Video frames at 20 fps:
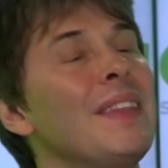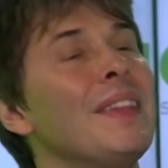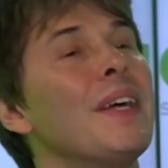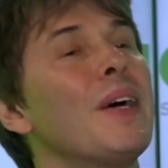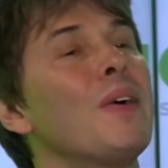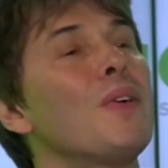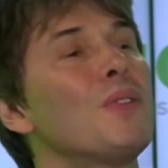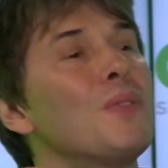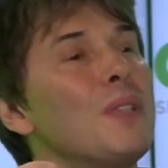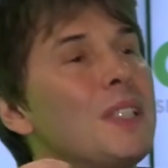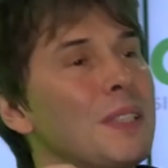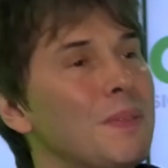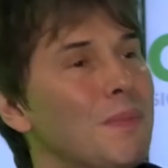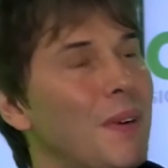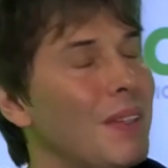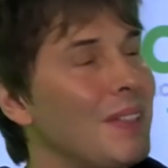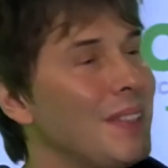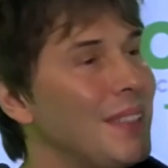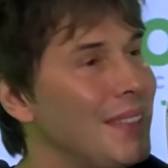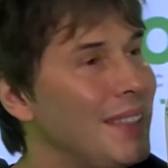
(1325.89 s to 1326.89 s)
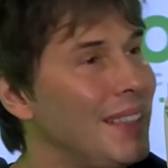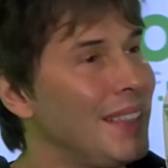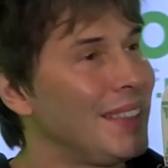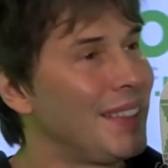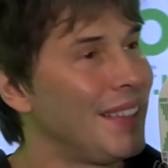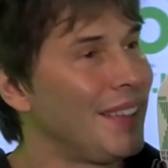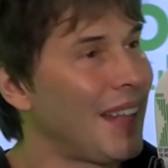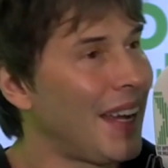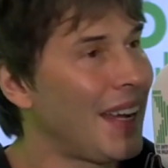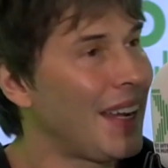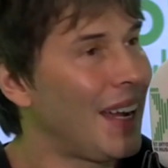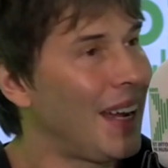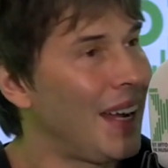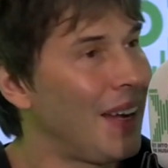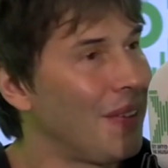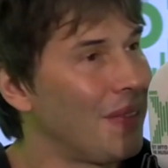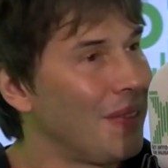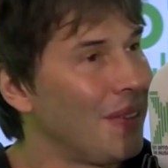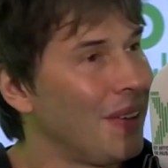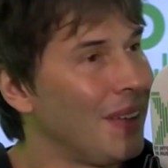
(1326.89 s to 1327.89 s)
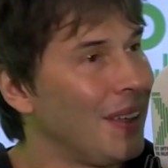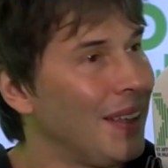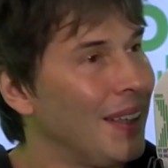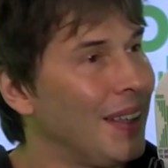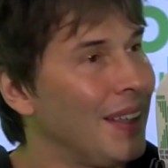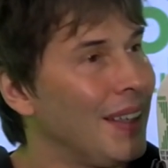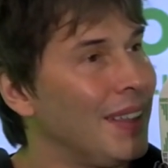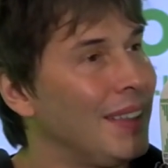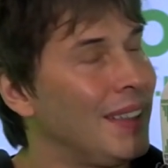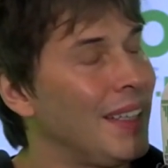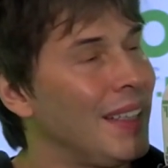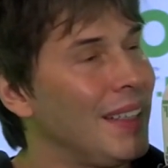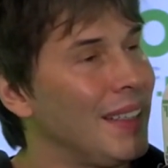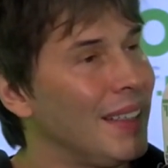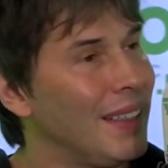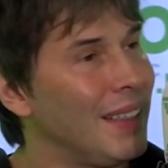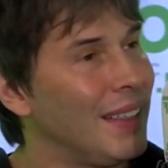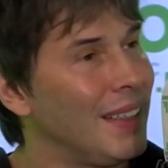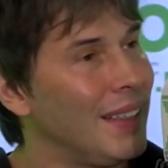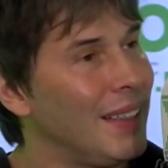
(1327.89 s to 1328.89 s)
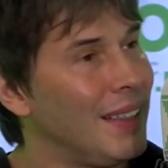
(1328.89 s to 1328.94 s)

those responses that they have, didn't